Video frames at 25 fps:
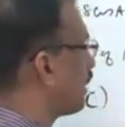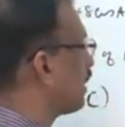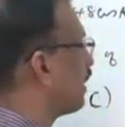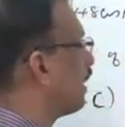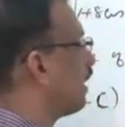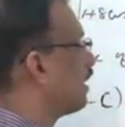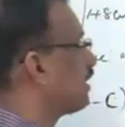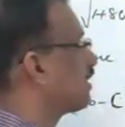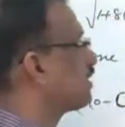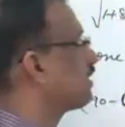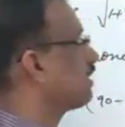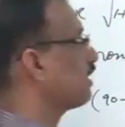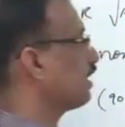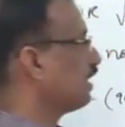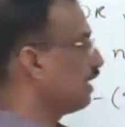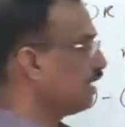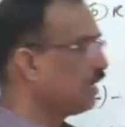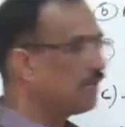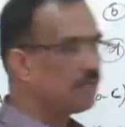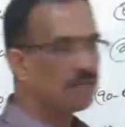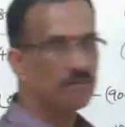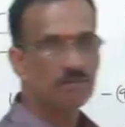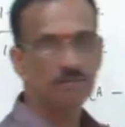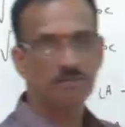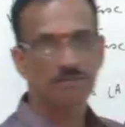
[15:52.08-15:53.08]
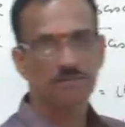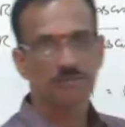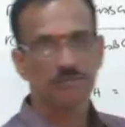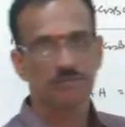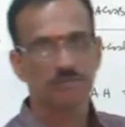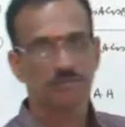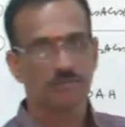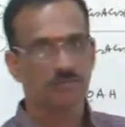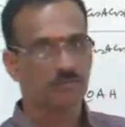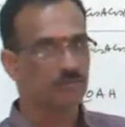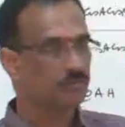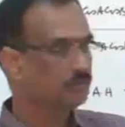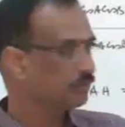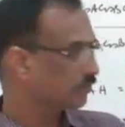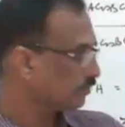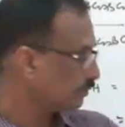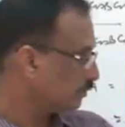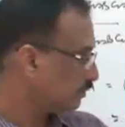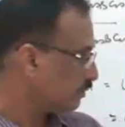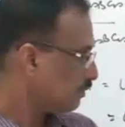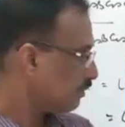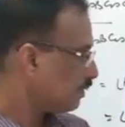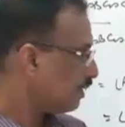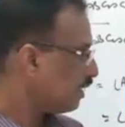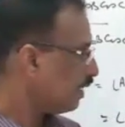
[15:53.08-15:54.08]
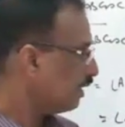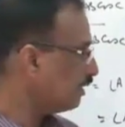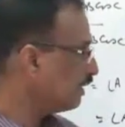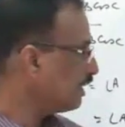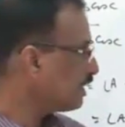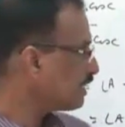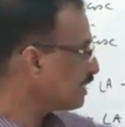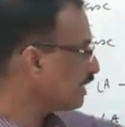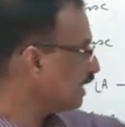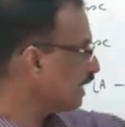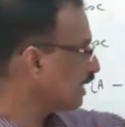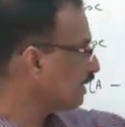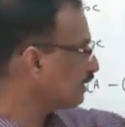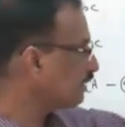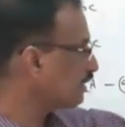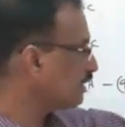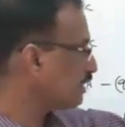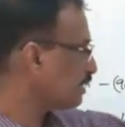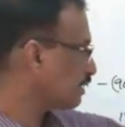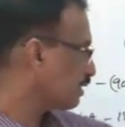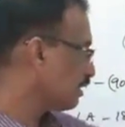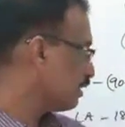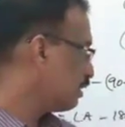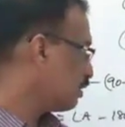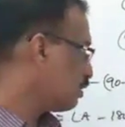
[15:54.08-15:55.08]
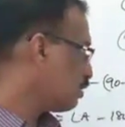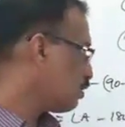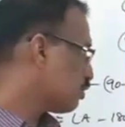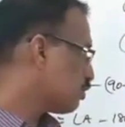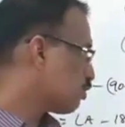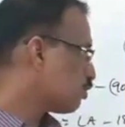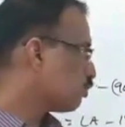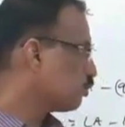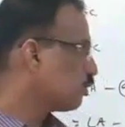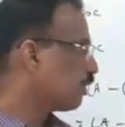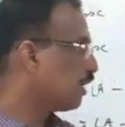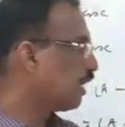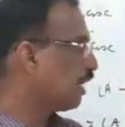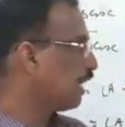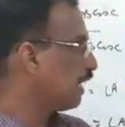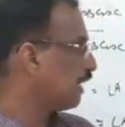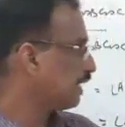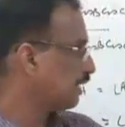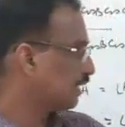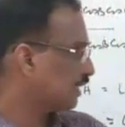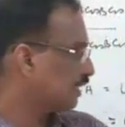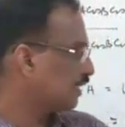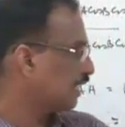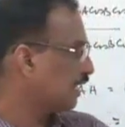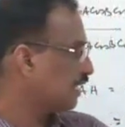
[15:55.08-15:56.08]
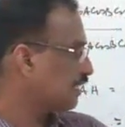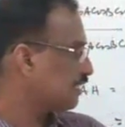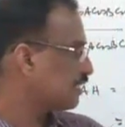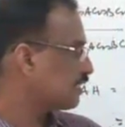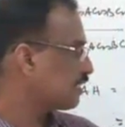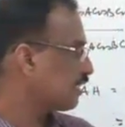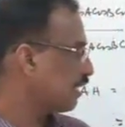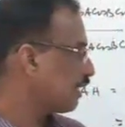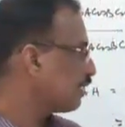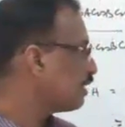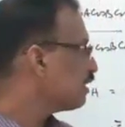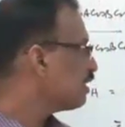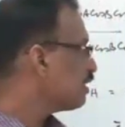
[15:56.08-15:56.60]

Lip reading: cos A. This length is 2R cos A.